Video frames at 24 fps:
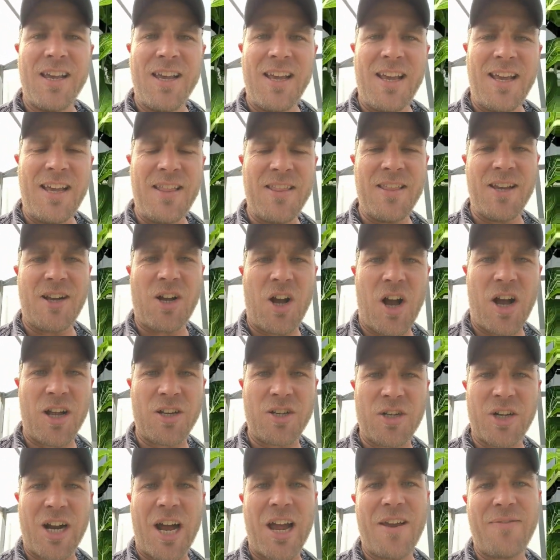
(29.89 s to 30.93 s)
in the car
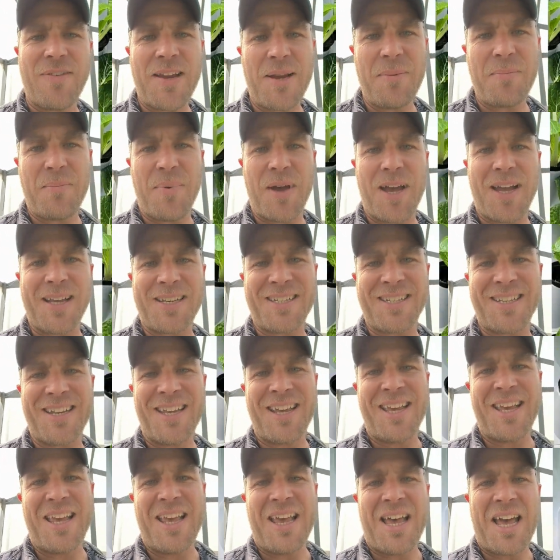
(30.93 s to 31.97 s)
driving, but
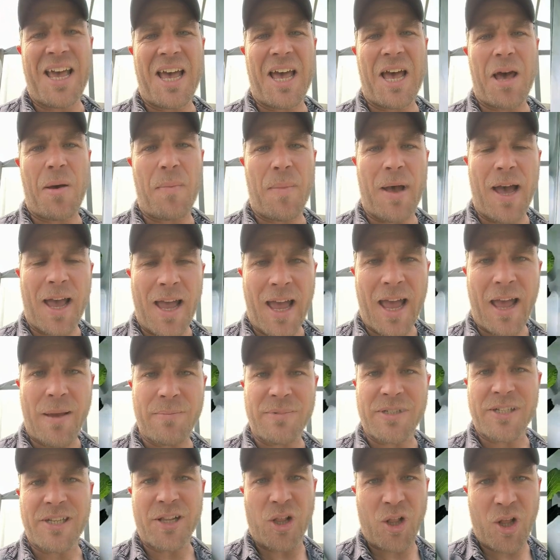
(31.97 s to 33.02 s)
I am
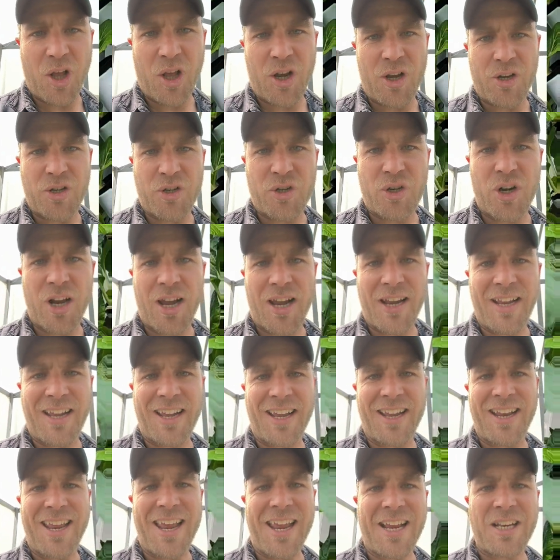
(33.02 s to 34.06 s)
still going to try
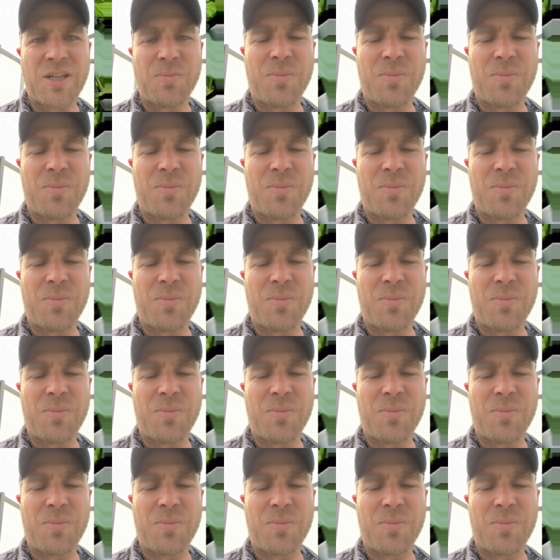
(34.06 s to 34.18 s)
connect. But